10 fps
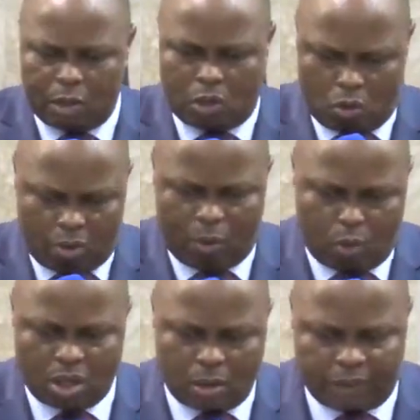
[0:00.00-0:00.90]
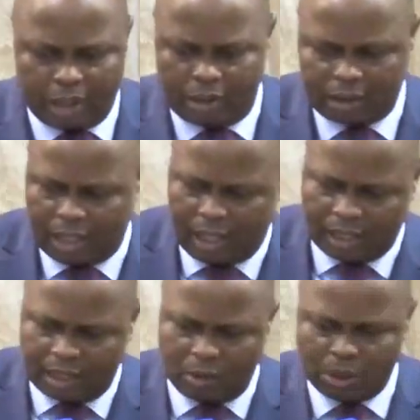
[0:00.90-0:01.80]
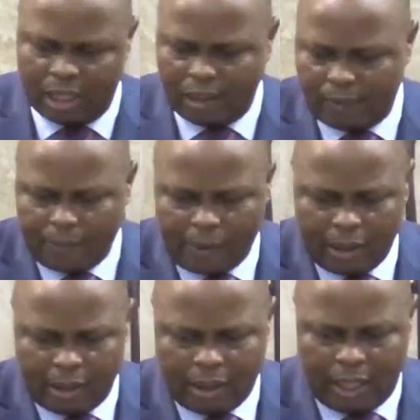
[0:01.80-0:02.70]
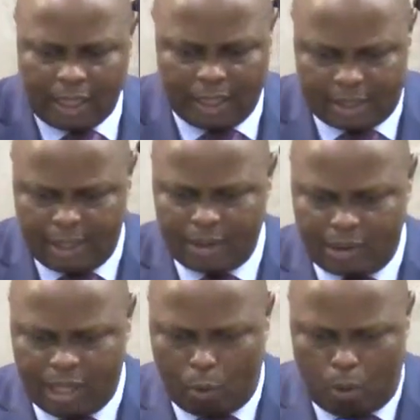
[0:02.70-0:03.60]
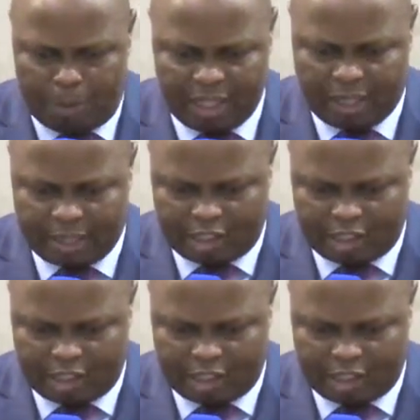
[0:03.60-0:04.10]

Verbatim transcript: through the word of God. Hallelujah. And I tell you, there will be an